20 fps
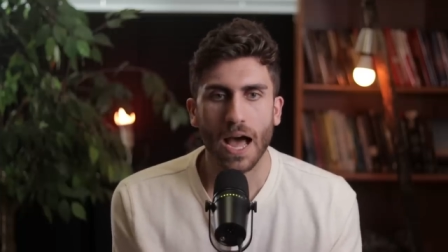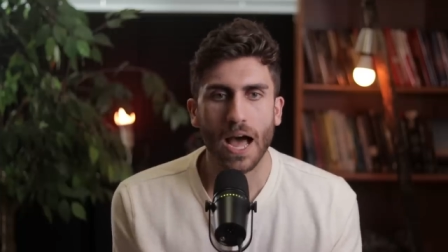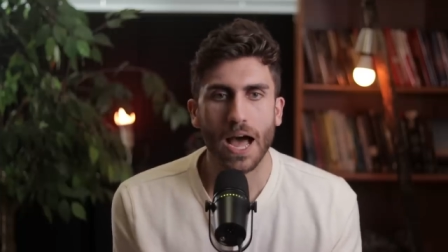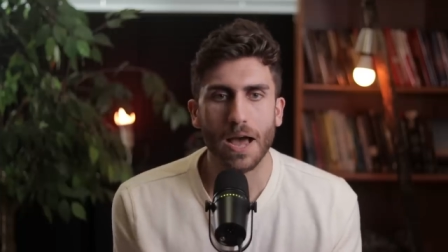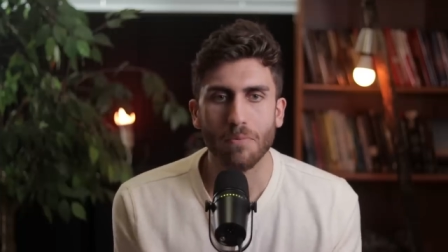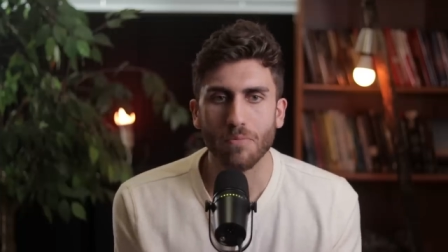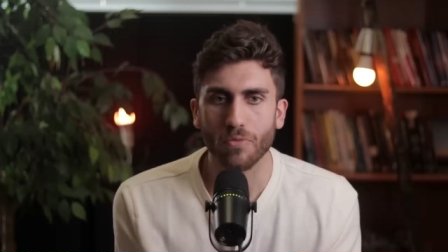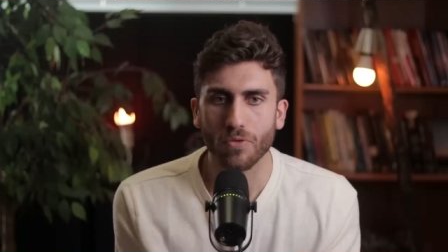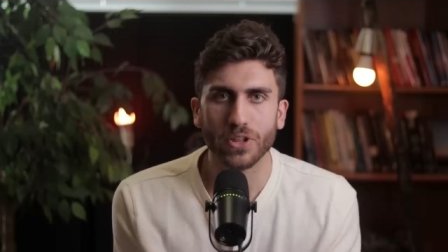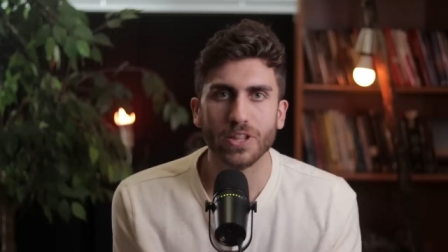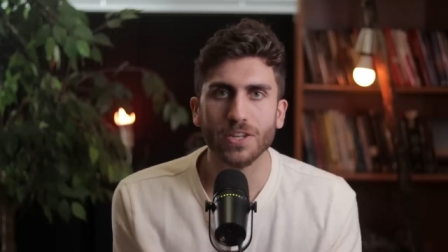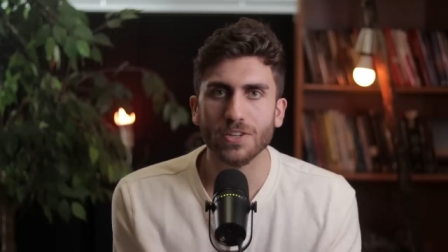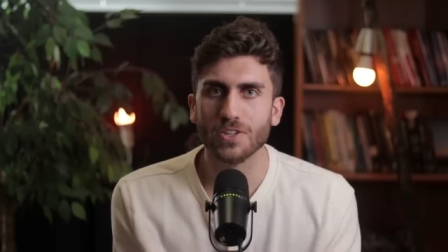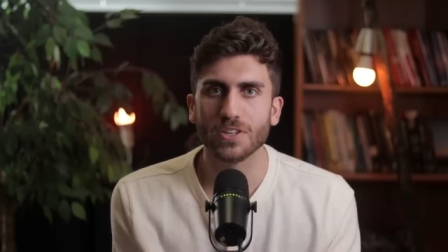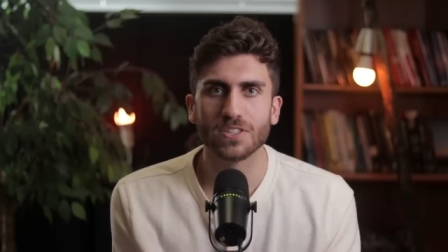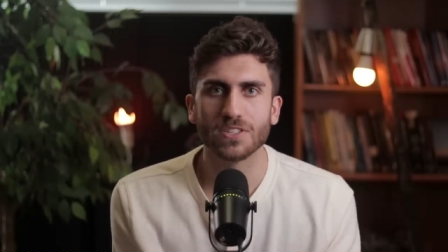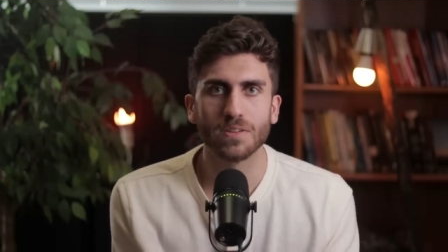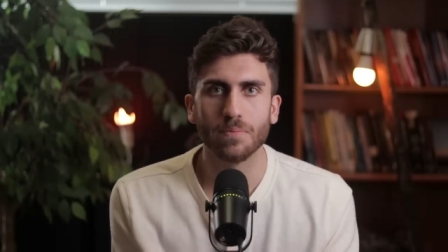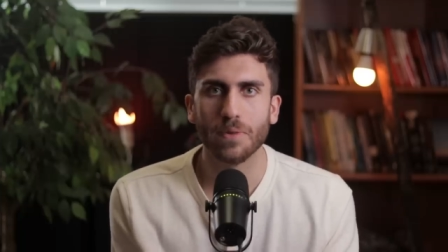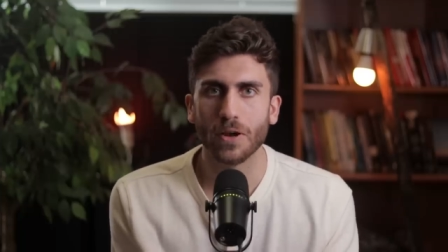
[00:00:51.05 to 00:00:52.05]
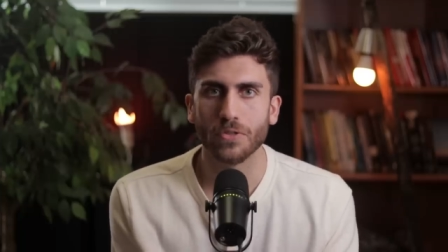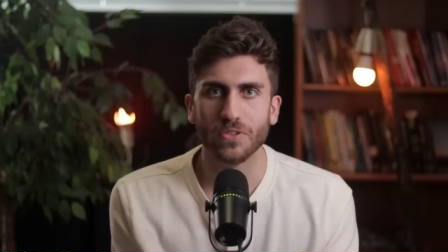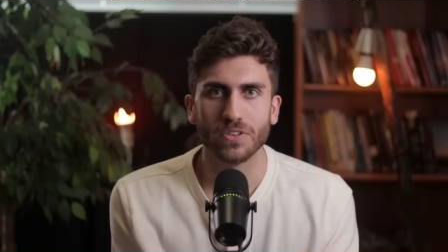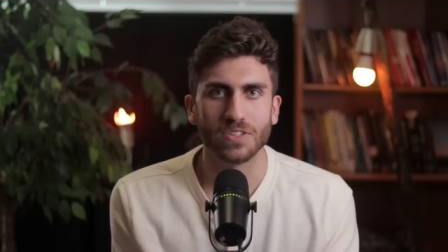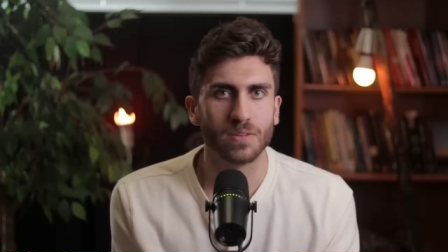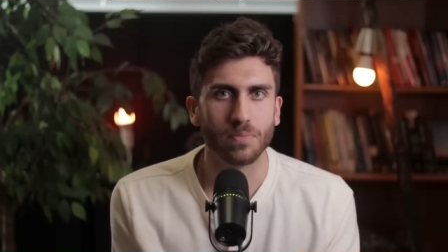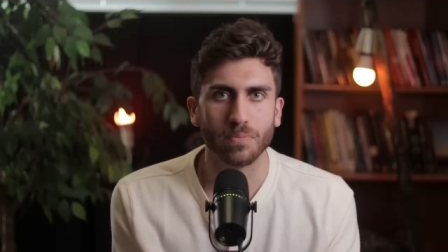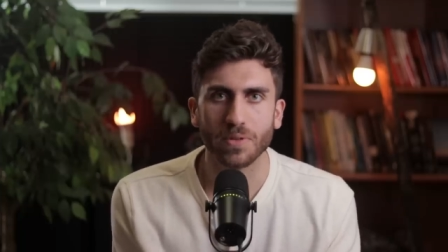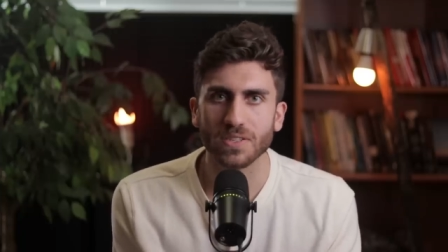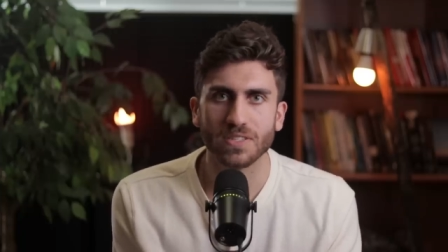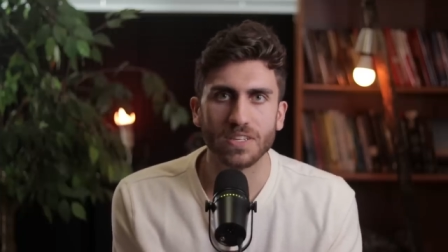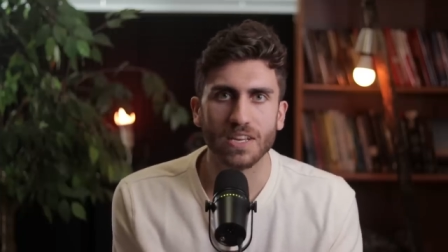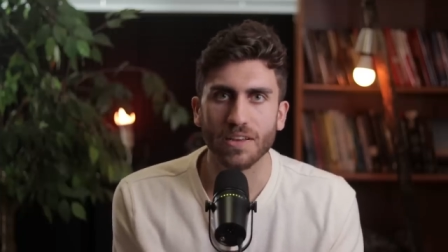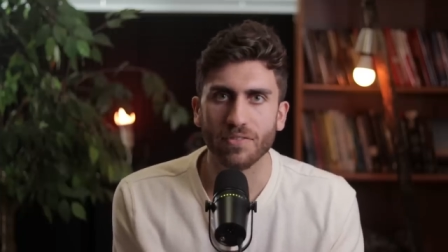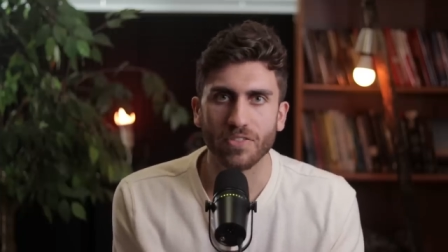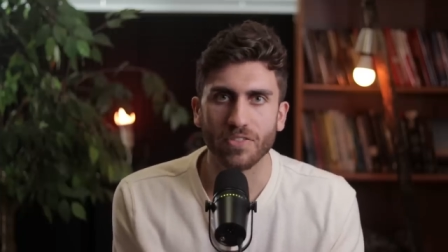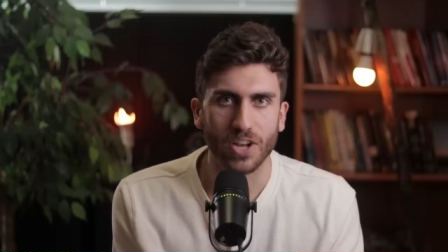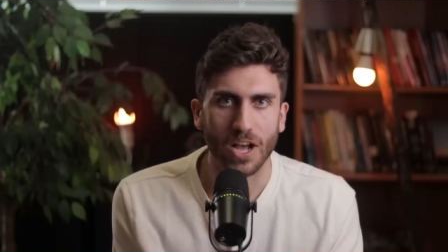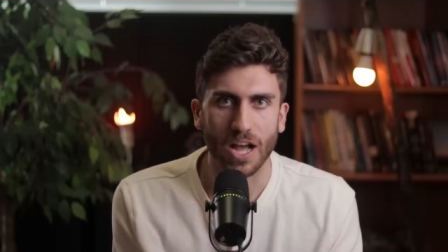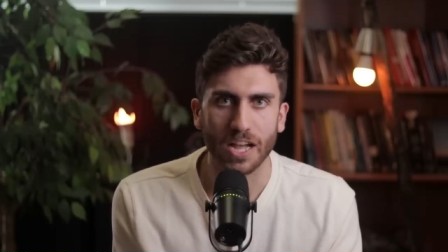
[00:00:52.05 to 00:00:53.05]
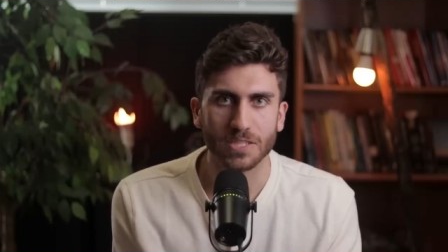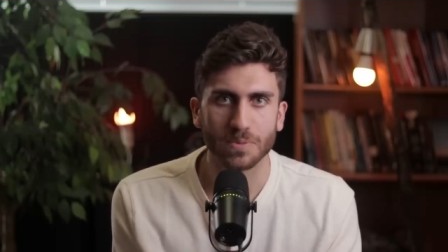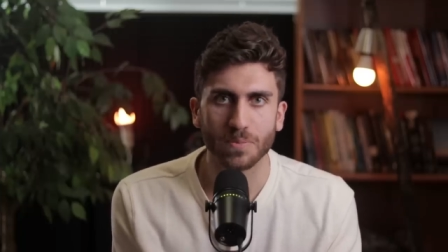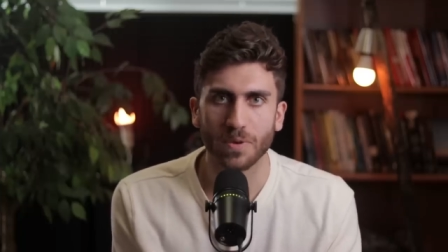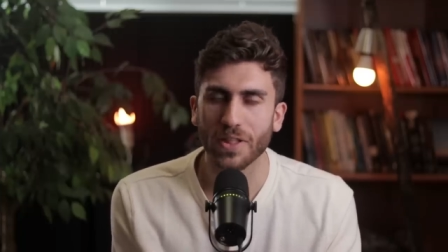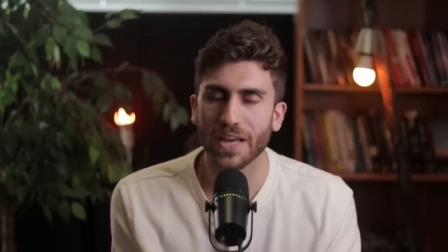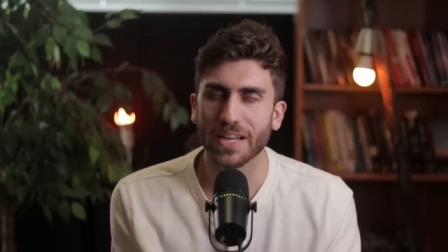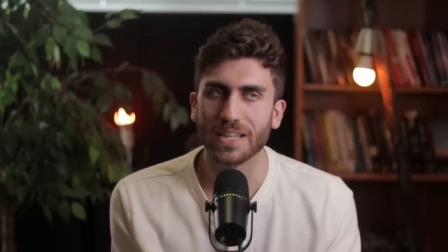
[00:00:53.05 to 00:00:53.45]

I'm really just about the simplicity of the gospel.